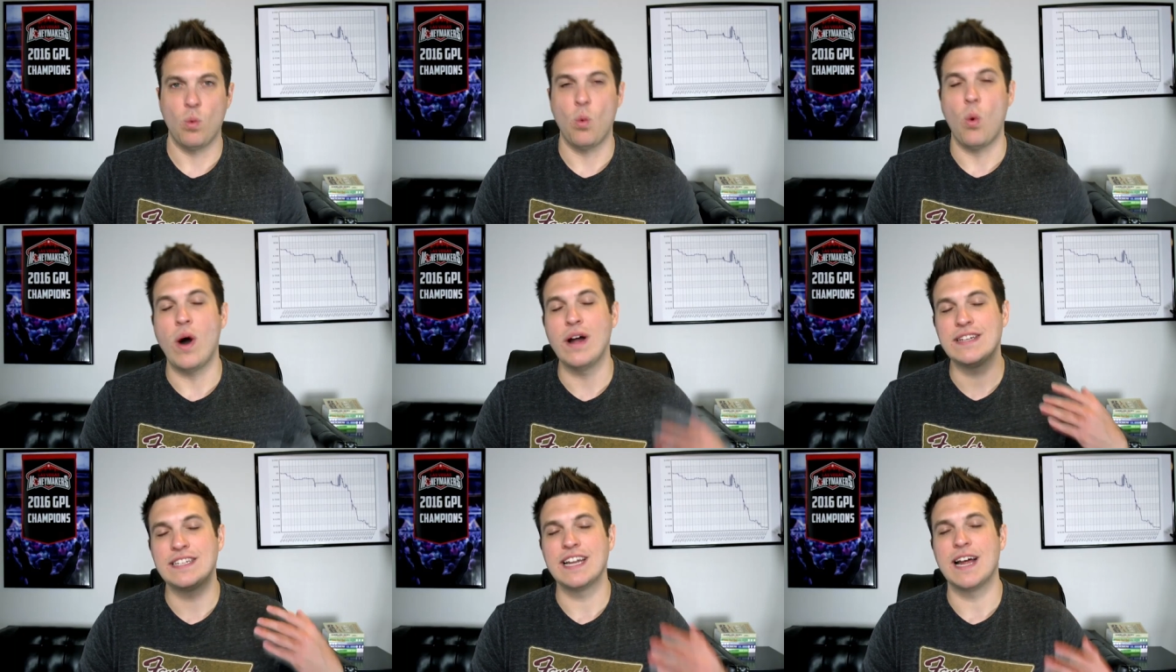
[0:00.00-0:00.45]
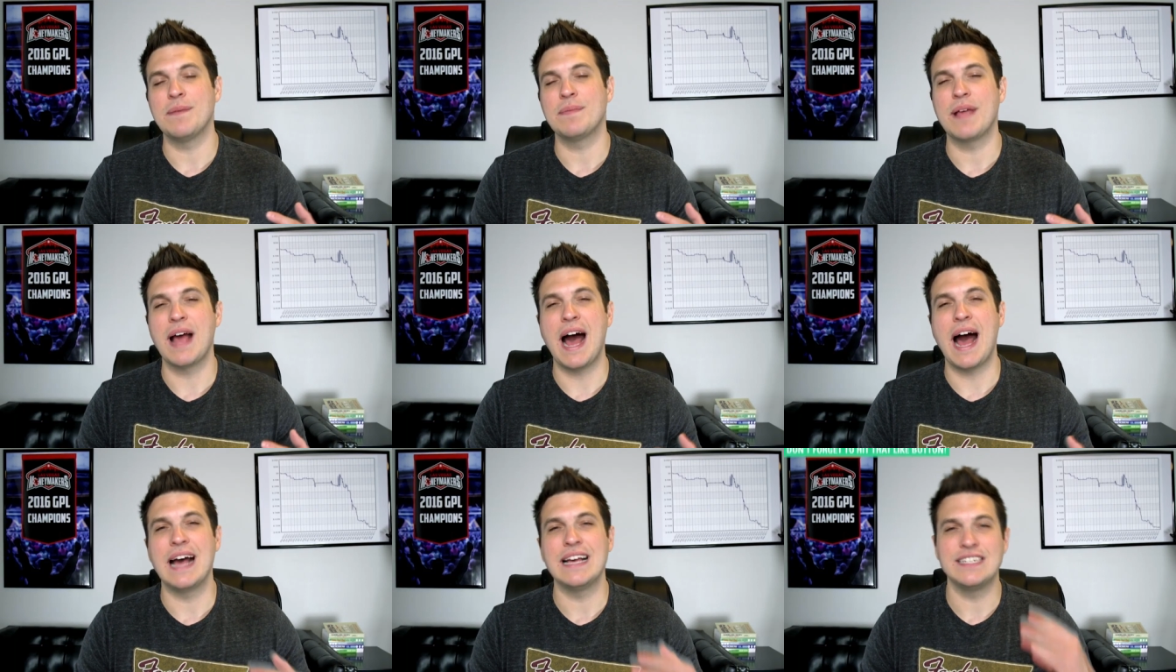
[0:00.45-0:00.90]
What's
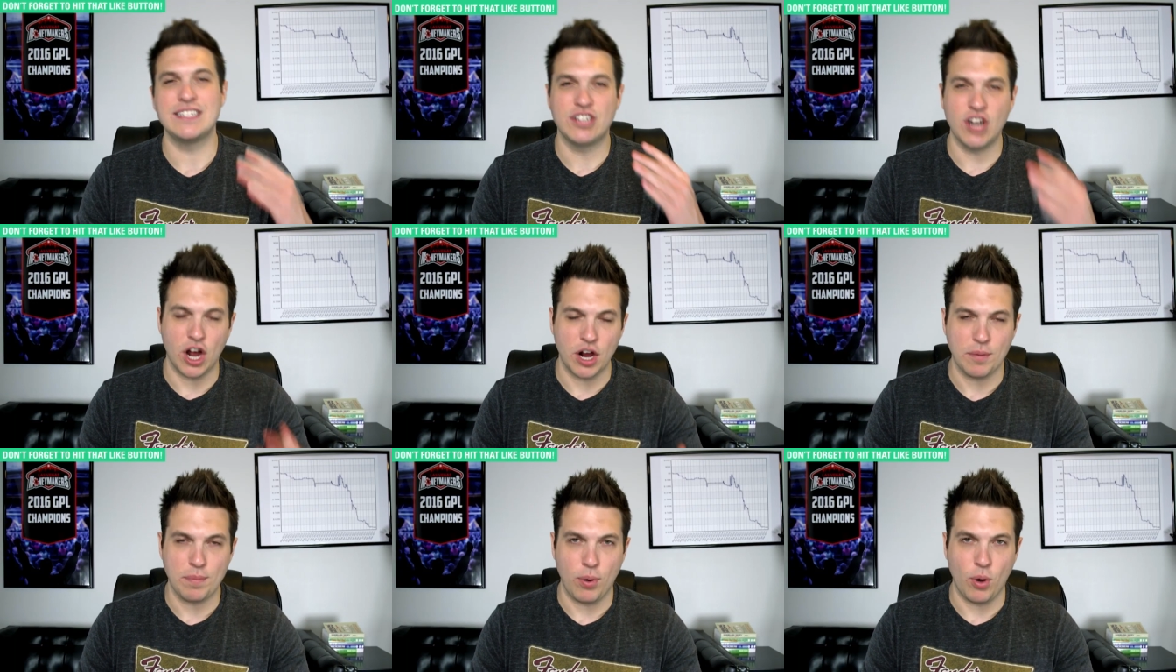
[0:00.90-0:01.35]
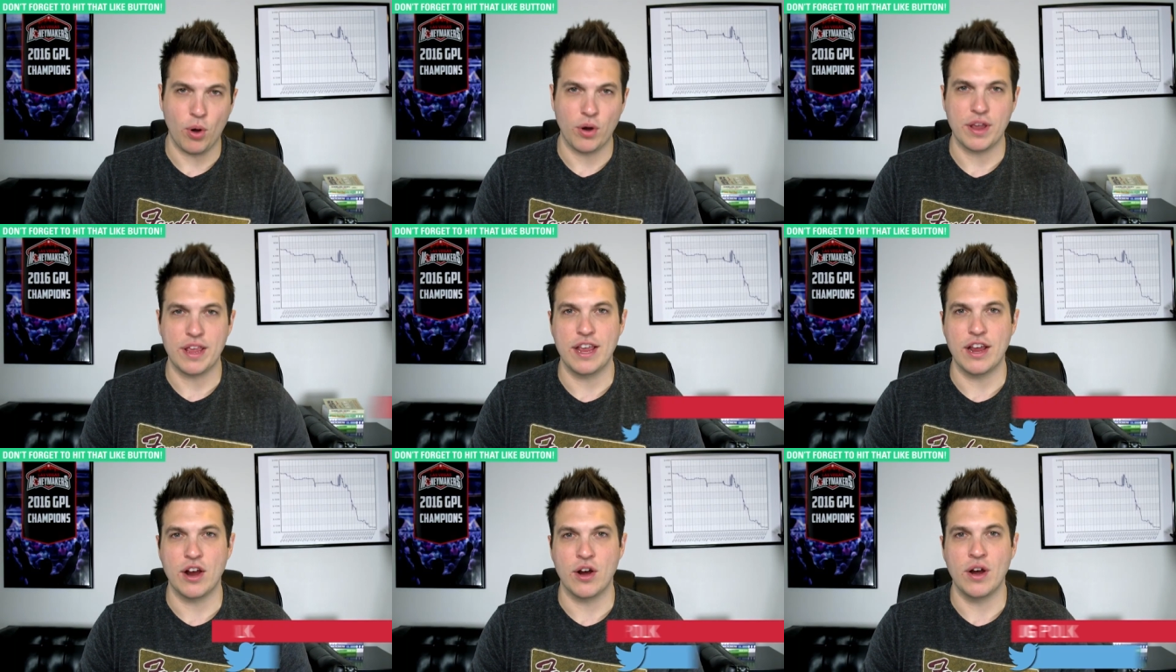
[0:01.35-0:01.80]
up guys, Doug
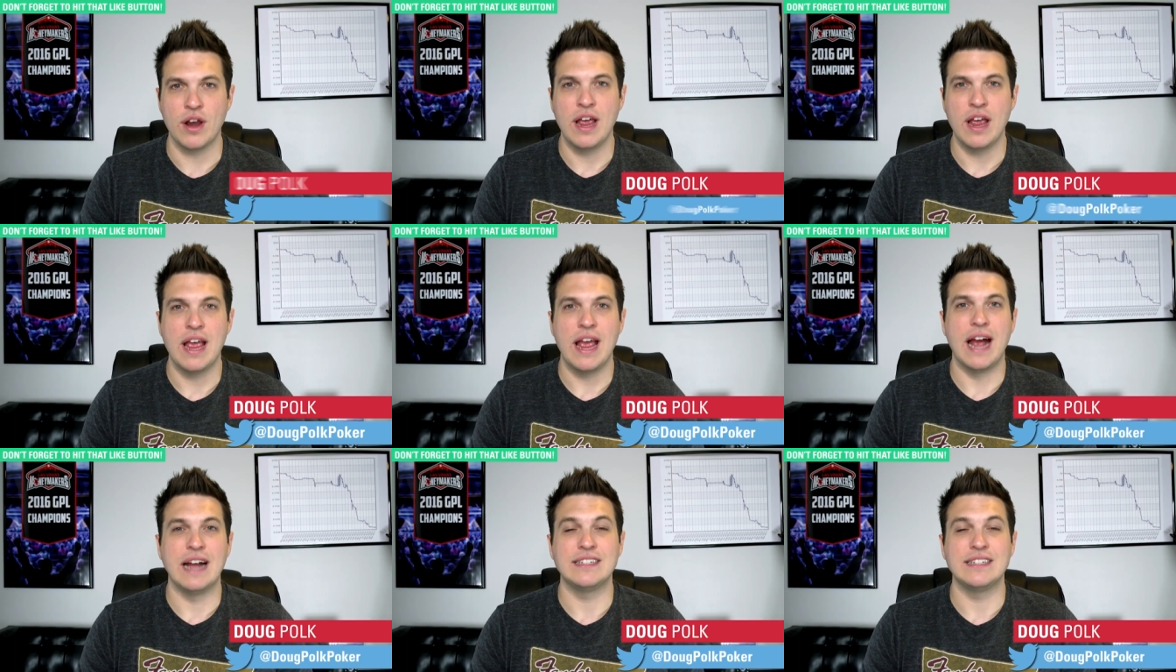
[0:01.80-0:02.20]
Polk here,